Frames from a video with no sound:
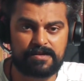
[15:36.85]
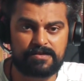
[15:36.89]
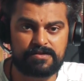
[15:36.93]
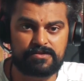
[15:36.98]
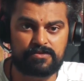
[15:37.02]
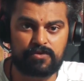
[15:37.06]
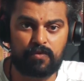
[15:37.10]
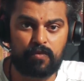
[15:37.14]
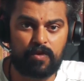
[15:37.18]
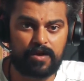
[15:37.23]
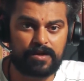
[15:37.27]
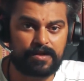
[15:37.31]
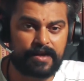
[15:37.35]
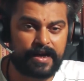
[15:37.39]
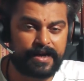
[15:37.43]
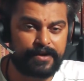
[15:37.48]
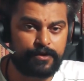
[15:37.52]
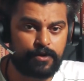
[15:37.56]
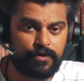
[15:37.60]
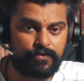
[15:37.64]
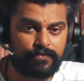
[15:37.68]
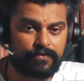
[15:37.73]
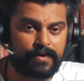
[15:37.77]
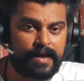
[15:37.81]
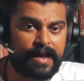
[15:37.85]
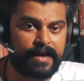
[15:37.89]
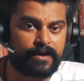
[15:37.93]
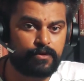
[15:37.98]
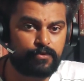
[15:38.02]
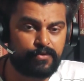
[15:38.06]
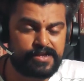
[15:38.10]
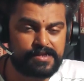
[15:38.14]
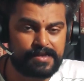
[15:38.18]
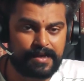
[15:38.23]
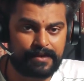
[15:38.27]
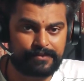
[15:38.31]
So what kind of
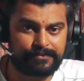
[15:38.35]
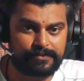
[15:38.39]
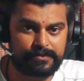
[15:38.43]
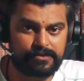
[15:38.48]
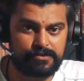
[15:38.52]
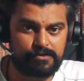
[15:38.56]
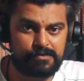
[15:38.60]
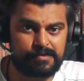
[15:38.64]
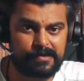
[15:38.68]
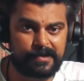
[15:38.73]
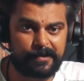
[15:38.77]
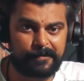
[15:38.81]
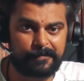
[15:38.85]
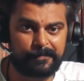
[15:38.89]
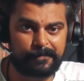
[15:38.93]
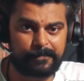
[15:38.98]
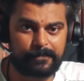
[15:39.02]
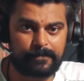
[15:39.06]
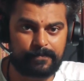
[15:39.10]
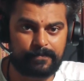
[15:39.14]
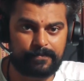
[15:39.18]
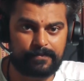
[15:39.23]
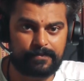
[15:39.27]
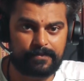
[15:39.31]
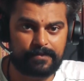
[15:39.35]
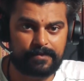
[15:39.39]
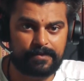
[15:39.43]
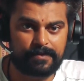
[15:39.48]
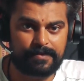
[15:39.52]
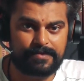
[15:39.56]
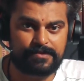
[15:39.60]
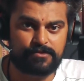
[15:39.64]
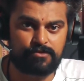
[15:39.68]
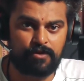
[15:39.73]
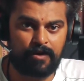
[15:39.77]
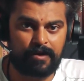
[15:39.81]
language are we using?
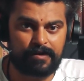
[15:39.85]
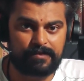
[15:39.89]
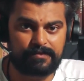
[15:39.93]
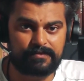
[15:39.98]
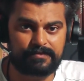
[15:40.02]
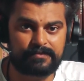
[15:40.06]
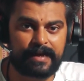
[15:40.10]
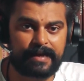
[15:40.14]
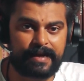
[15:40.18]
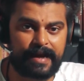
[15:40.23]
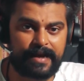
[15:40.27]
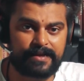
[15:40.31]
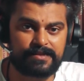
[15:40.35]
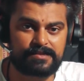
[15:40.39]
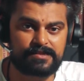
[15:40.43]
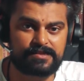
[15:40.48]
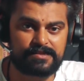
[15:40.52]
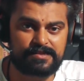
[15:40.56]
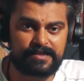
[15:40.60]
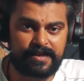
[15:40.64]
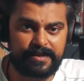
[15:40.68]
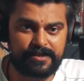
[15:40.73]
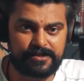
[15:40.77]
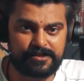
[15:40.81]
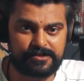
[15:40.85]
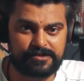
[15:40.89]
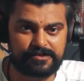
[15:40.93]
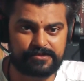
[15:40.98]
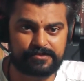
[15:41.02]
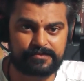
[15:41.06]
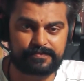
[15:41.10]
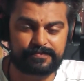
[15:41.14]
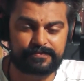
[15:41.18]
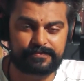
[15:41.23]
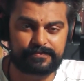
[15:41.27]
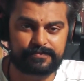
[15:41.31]
Salt that adds taste.